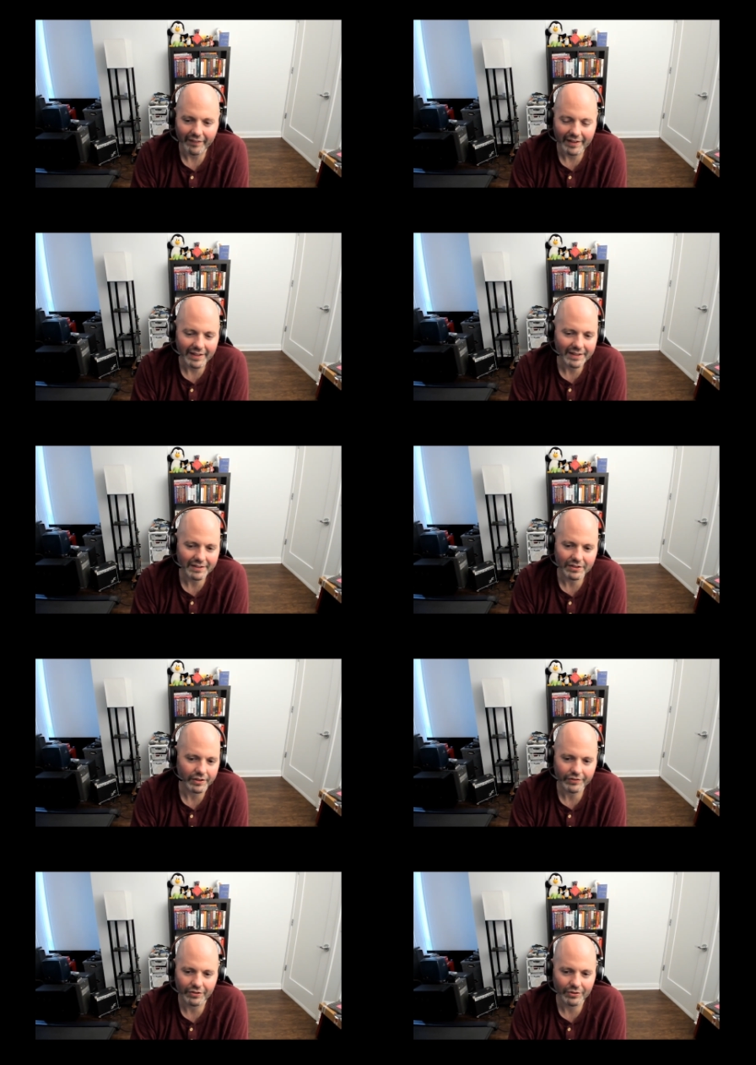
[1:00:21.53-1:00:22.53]
they needn't
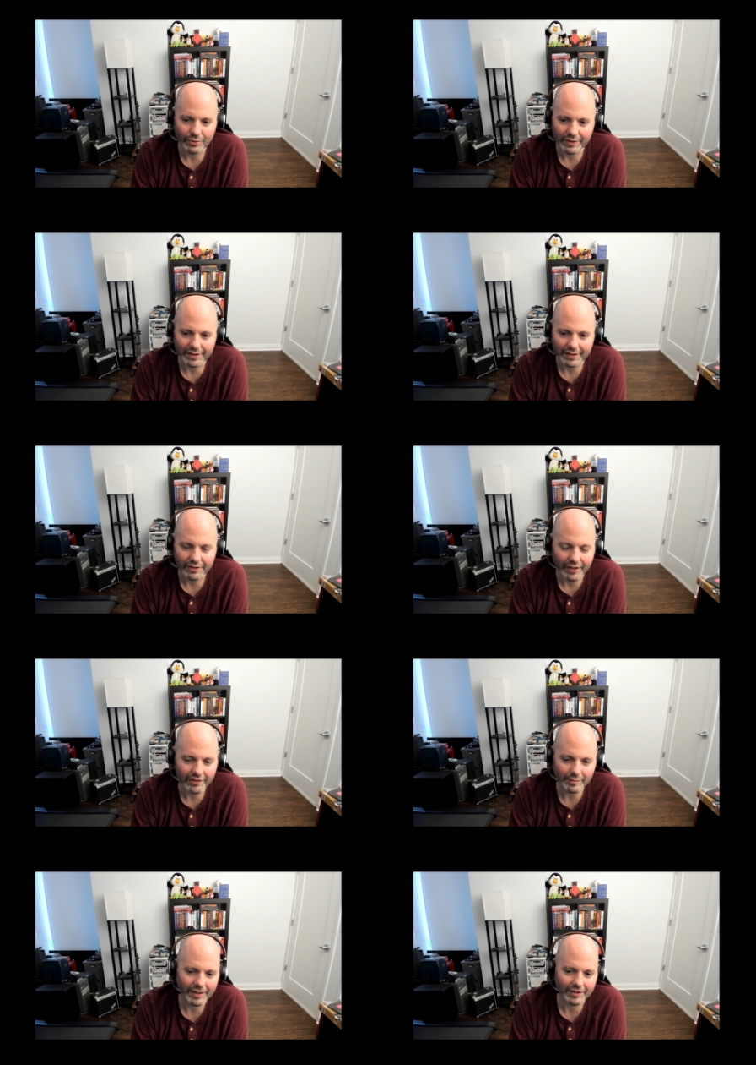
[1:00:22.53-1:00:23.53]
cost you a
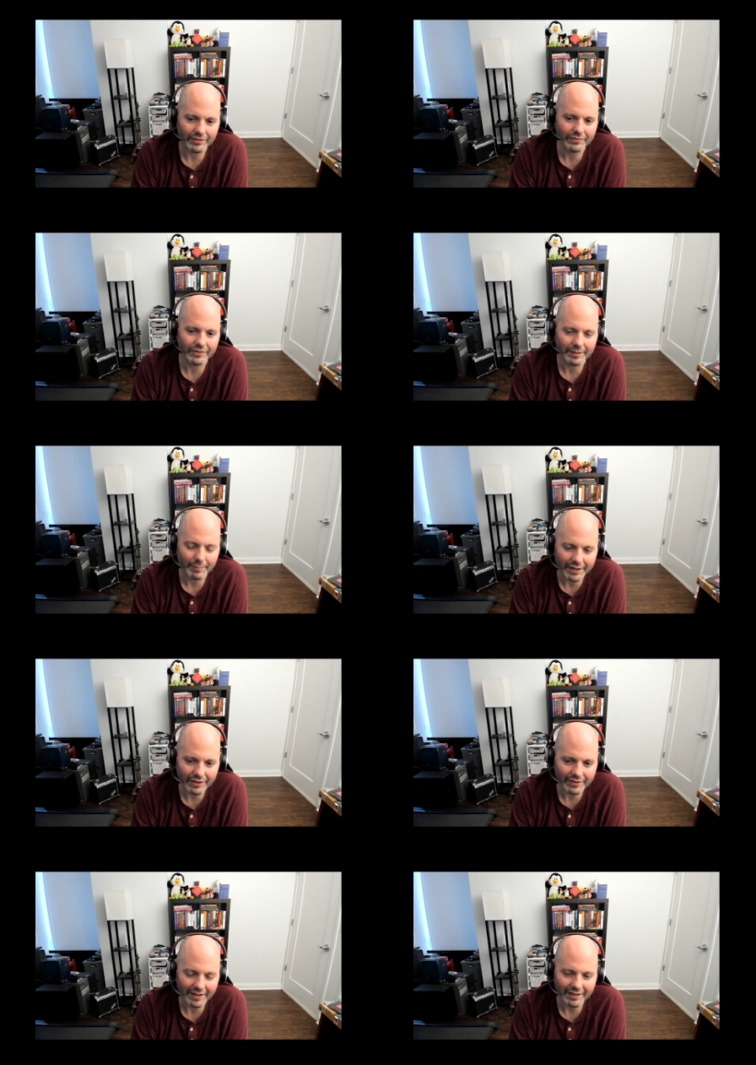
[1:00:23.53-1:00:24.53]
crazy amount of
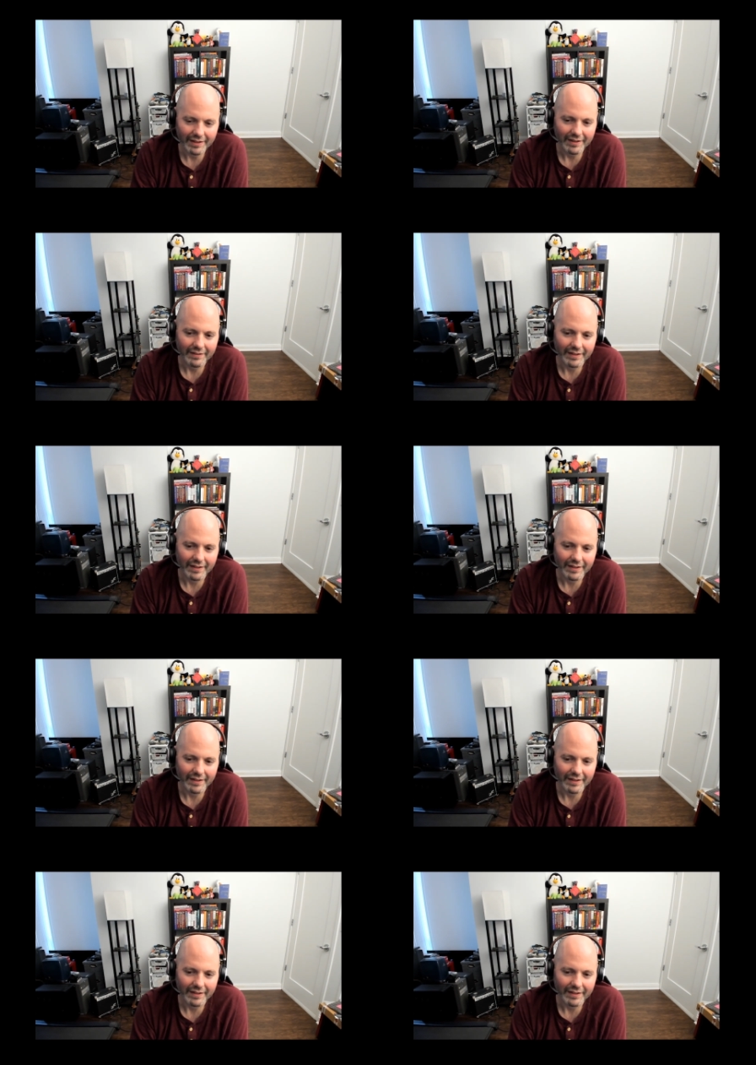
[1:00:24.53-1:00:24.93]
money, or they